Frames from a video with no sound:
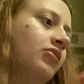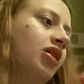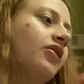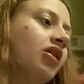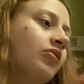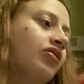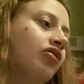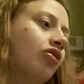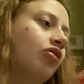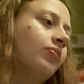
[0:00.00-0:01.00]
And then he would
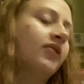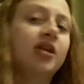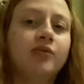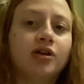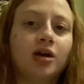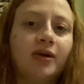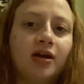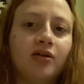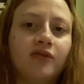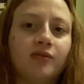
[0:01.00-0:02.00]
stop, and then he would come
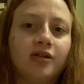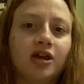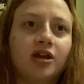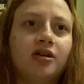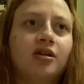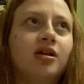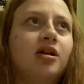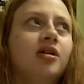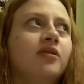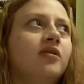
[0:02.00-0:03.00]
out of them again,
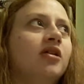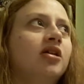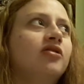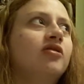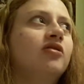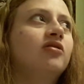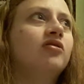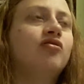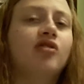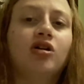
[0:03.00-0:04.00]
and he'd just
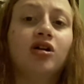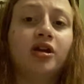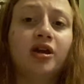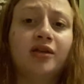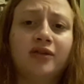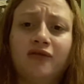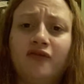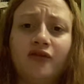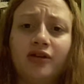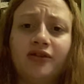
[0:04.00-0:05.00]
cry and then
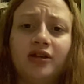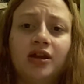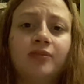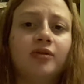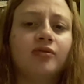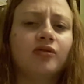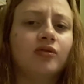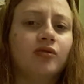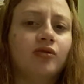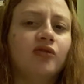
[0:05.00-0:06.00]
fall asleep. It was
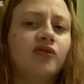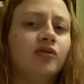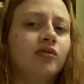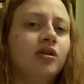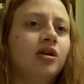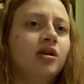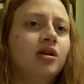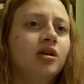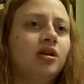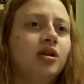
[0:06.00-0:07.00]
awful.
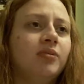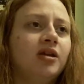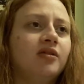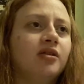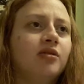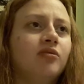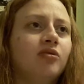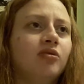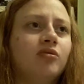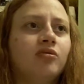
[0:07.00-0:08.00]
He basically
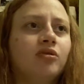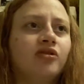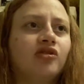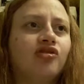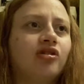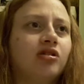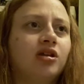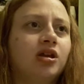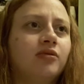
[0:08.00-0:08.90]
wasn't Charlie.